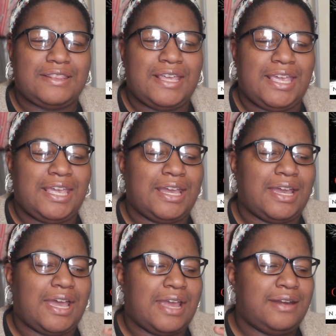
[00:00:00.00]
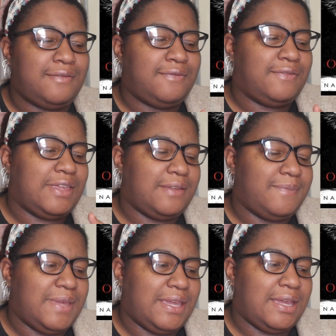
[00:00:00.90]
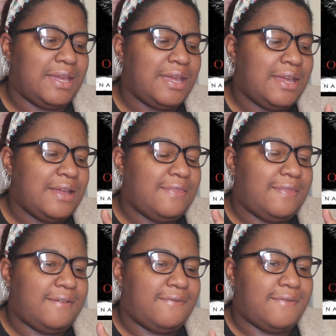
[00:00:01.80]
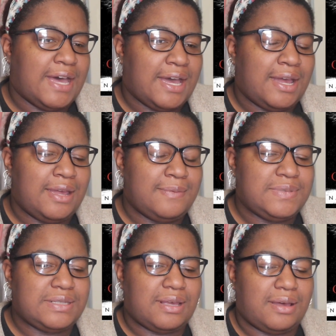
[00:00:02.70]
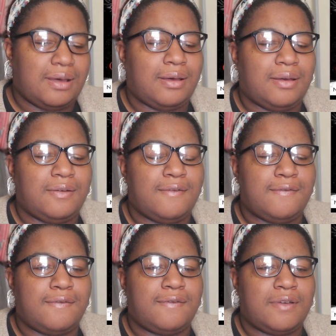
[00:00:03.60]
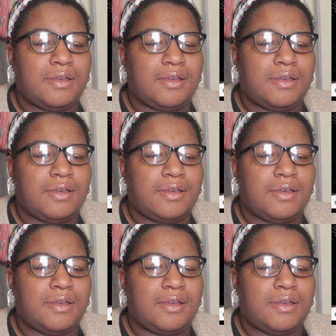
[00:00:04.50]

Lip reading: They kind of give me the vibes of